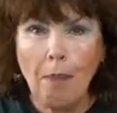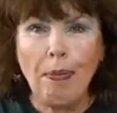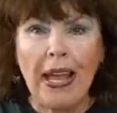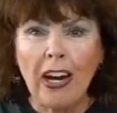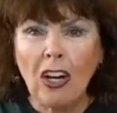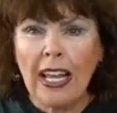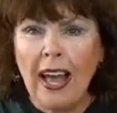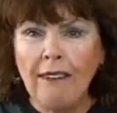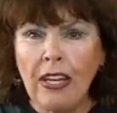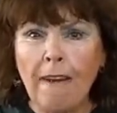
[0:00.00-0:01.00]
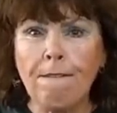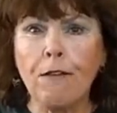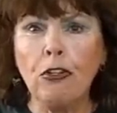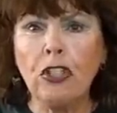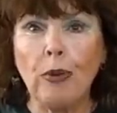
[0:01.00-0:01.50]
barely have enough
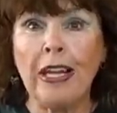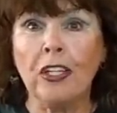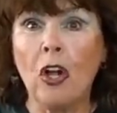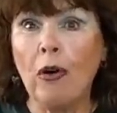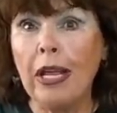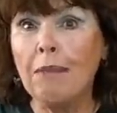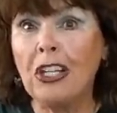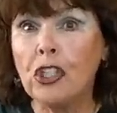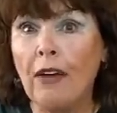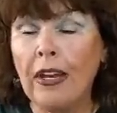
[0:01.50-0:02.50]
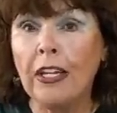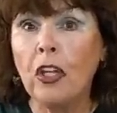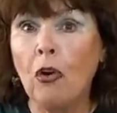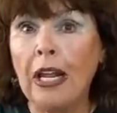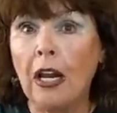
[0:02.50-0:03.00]
food to eat, and don't eat much of it, and
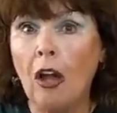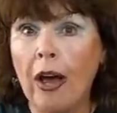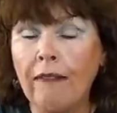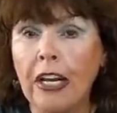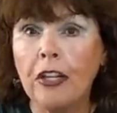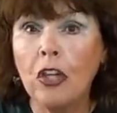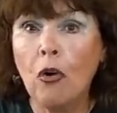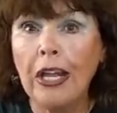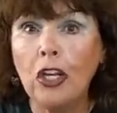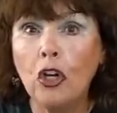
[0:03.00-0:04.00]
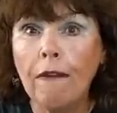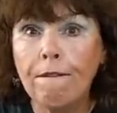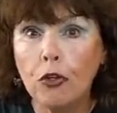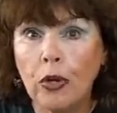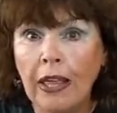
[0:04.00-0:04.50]
don't eat a lot of it, and don't eat good
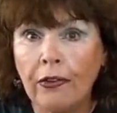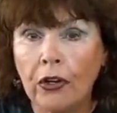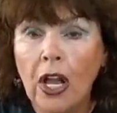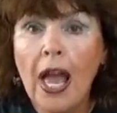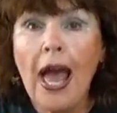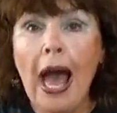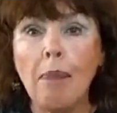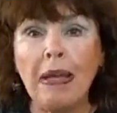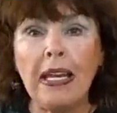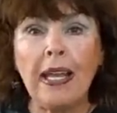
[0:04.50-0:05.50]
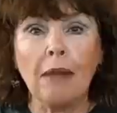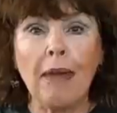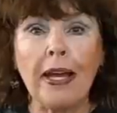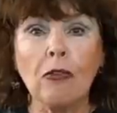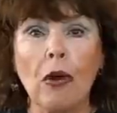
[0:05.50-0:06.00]
food either. Happy to get
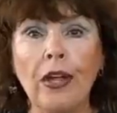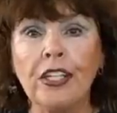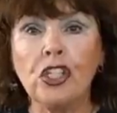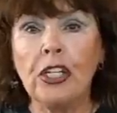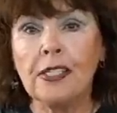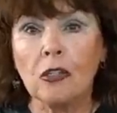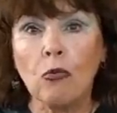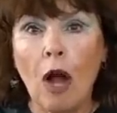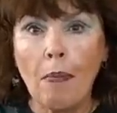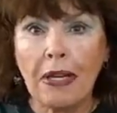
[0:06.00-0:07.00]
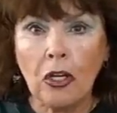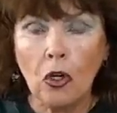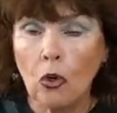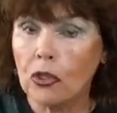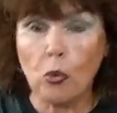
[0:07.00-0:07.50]
macaroni and cheese and ramen
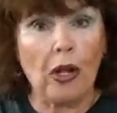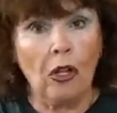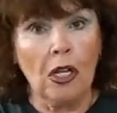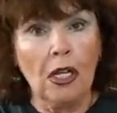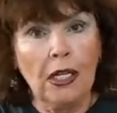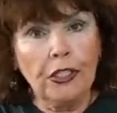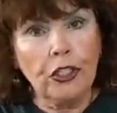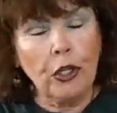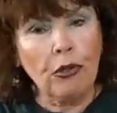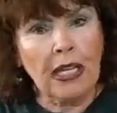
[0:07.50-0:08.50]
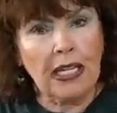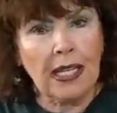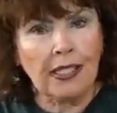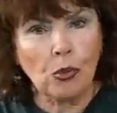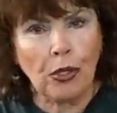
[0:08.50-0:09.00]
noodles. Well, do you think
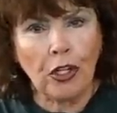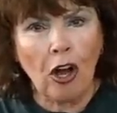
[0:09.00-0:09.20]
that's what